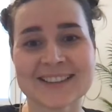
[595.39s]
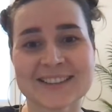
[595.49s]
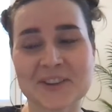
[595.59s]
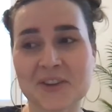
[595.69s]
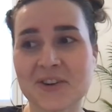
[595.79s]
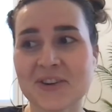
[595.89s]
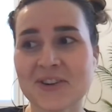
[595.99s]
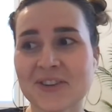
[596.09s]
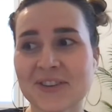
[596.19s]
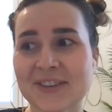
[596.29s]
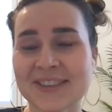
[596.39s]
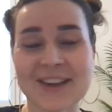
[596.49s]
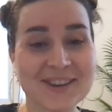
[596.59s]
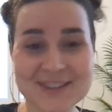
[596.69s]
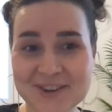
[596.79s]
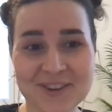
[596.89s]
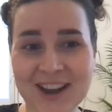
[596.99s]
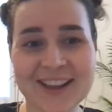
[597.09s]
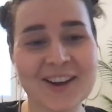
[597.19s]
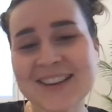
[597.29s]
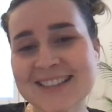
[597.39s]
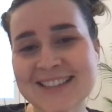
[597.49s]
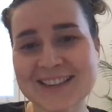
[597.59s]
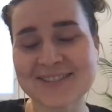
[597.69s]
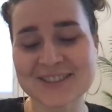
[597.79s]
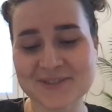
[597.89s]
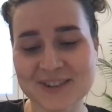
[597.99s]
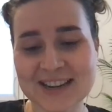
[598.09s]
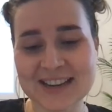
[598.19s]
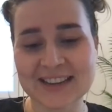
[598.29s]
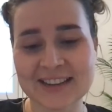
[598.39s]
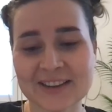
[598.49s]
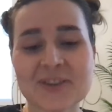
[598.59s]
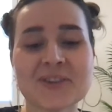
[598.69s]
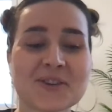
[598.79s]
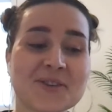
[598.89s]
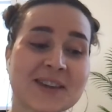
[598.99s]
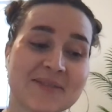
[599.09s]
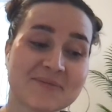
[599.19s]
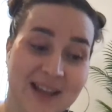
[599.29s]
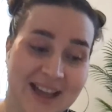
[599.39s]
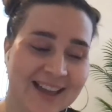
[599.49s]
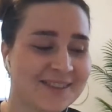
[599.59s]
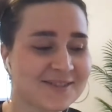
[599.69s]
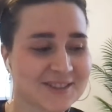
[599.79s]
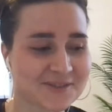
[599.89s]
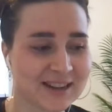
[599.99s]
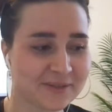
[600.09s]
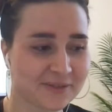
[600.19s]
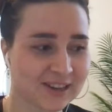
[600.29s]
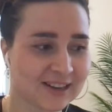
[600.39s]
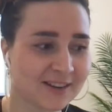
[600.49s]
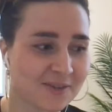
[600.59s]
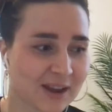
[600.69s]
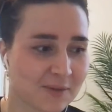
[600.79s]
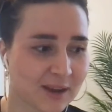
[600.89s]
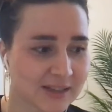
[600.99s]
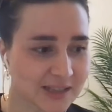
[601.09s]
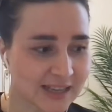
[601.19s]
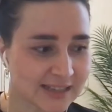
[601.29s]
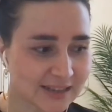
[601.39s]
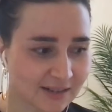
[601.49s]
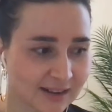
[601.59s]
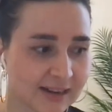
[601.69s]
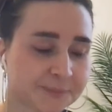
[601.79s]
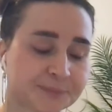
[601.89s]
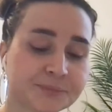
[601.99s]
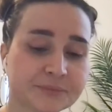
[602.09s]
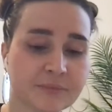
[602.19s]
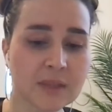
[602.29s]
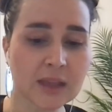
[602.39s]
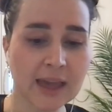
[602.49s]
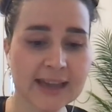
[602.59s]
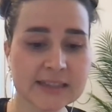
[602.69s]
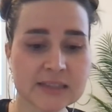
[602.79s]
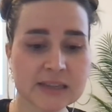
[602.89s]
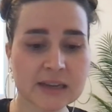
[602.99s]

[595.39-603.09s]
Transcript: so that was a great, honestly, it was really, looking back, it was really fun and a great way to get started. And